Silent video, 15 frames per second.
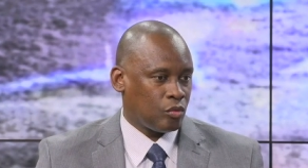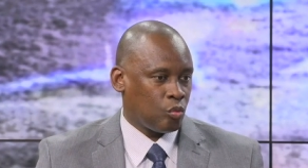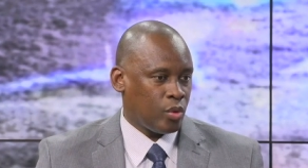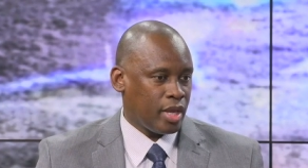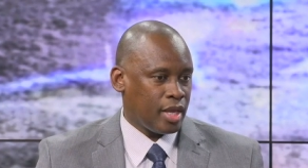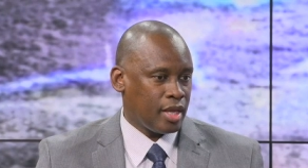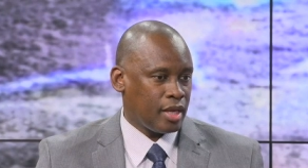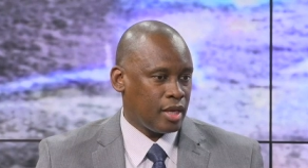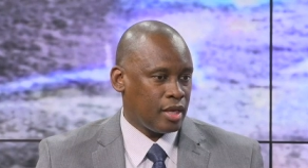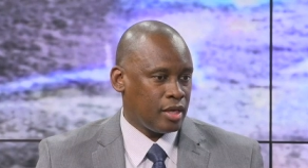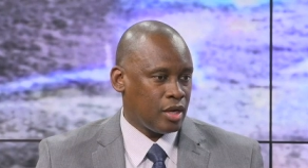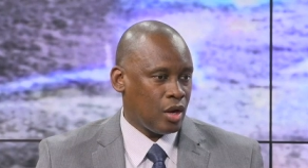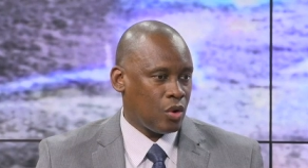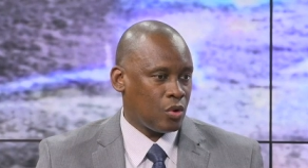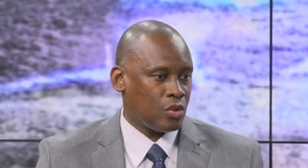we
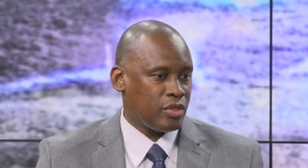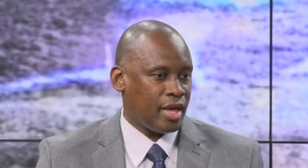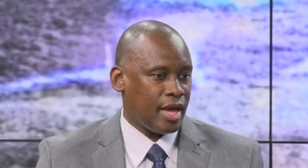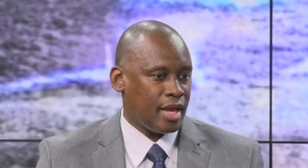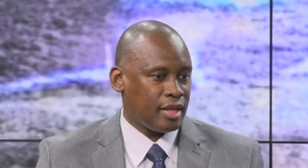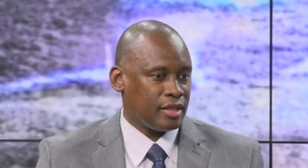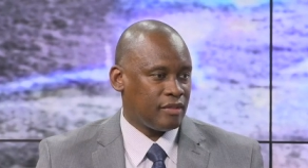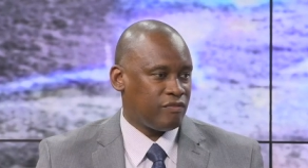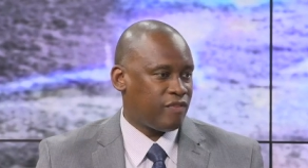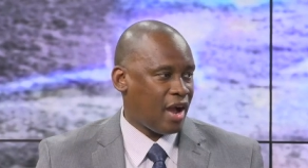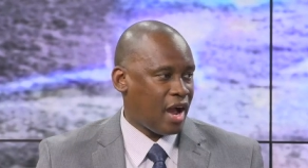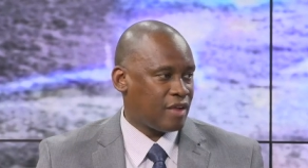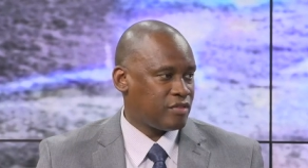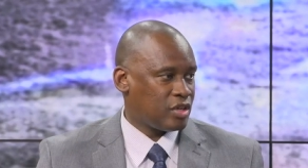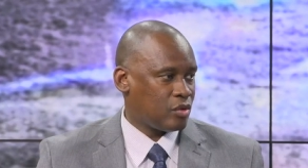know that the
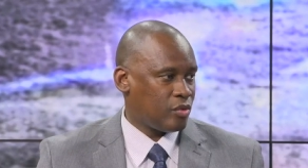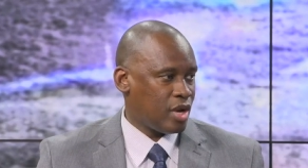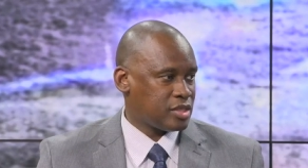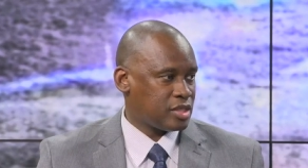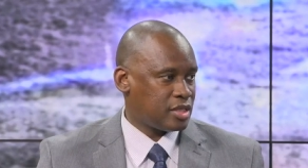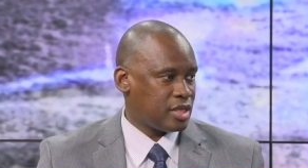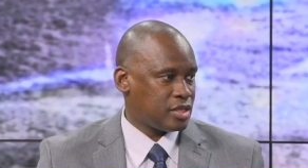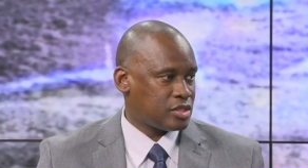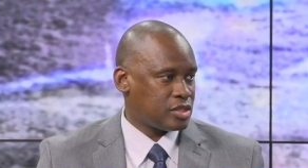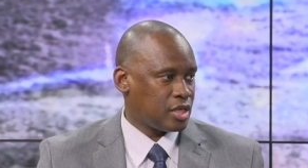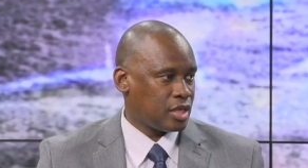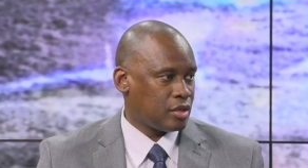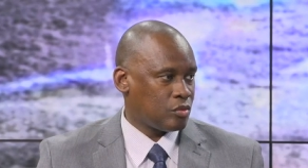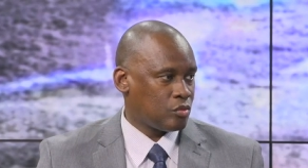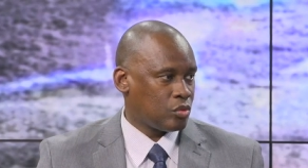five-year
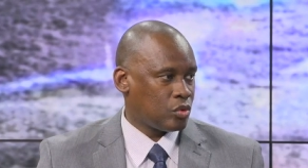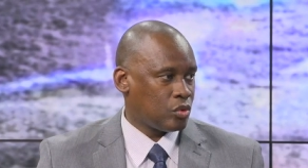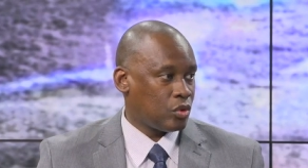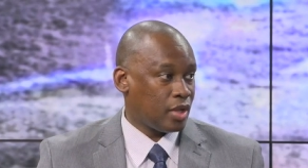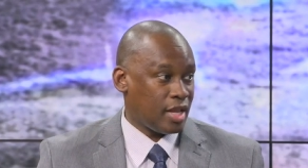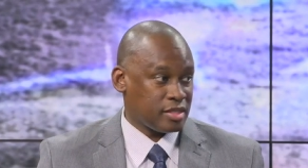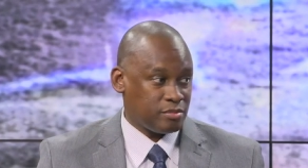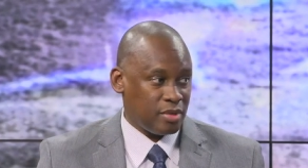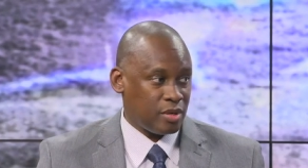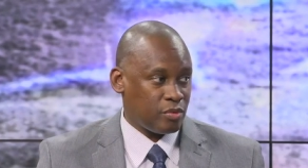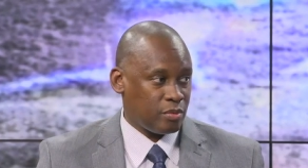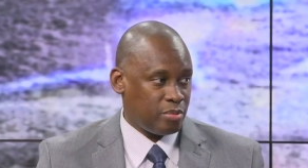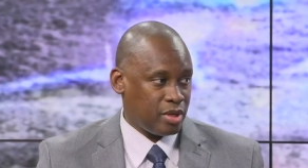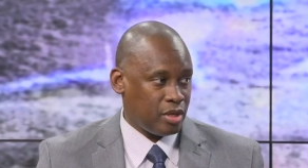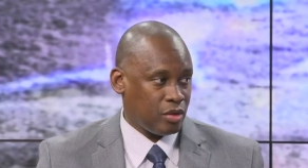residency rule has been
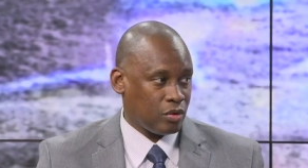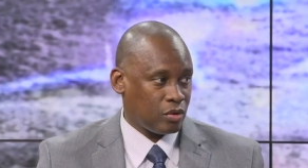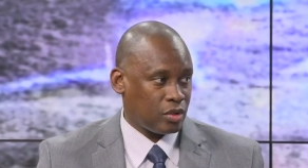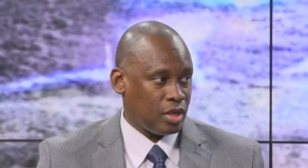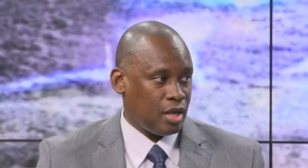repealed.